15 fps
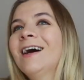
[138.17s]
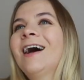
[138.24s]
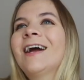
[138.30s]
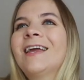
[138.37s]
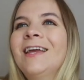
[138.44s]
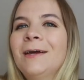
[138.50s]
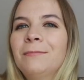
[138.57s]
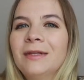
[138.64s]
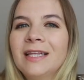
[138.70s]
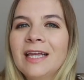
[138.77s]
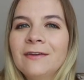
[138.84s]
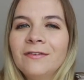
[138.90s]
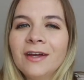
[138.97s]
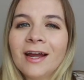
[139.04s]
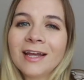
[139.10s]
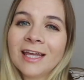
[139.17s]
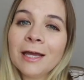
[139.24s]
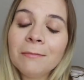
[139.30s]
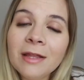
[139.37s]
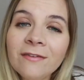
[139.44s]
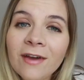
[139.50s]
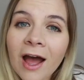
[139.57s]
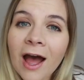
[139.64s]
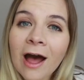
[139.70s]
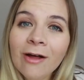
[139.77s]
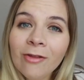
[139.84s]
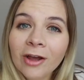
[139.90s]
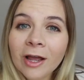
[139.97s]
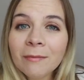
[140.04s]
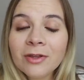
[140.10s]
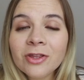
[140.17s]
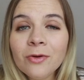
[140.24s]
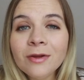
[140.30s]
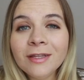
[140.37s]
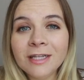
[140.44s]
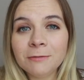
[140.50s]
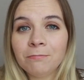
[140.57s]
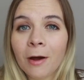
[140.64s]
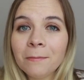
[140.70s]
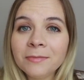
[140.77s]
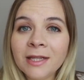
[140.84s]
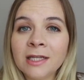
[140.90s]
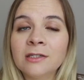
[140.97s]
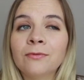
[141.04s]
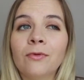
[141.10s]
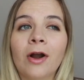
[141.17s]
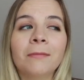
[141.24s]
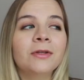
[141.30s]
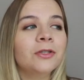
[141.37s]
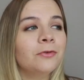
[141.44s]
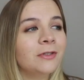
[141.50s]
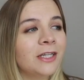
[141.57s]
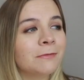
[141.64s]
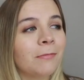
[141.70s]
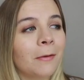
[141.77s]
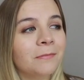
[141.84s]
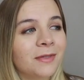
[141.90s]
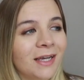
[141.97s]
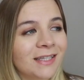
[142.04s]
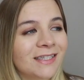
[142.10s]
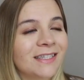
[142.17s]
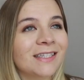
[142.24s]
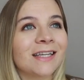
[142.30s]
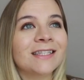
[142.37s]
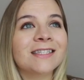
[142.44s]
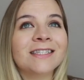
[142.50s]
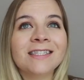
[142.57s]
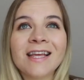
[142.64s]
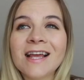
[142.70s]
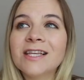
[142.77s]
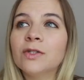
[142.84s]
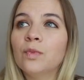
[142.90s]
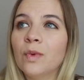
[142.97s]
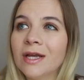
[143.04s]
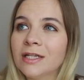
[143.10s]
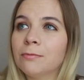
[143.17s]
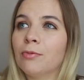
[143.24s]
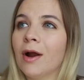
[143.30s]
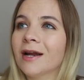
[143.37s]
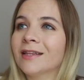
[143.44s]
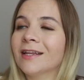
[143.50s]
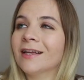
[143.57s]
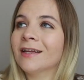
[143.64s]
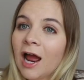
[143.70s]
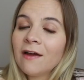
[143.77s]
I can't believe it. I can't believe how long I've been doing these bump dates for. I've been doing these bump dates since 6 weeks pregnant.